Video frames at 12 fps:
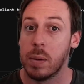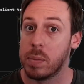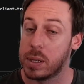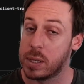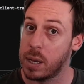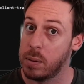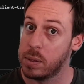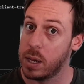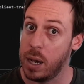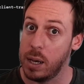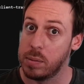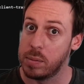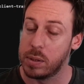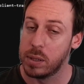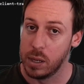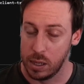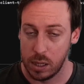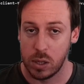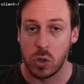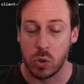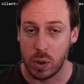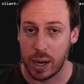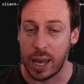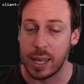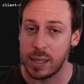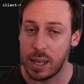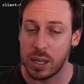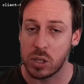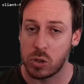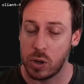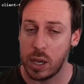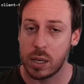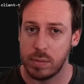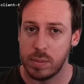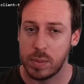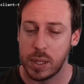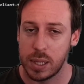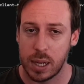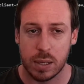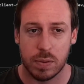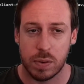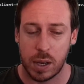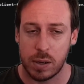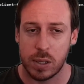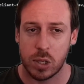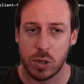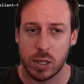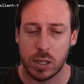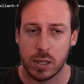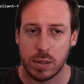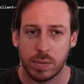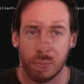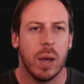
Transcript: but sometimes you land that trick and then it's very interesting.